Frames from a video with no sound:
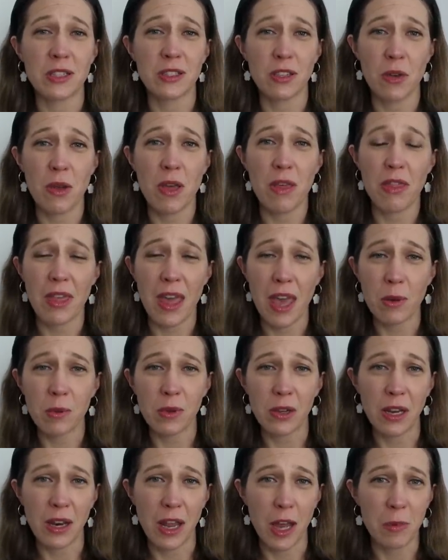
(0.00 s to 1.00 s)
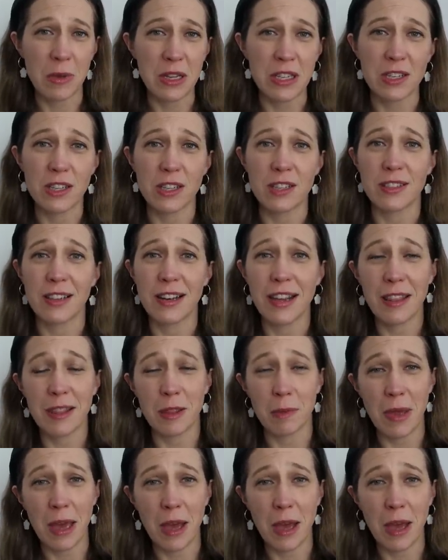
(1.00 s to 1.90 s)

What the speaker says: so that will allow me to just let them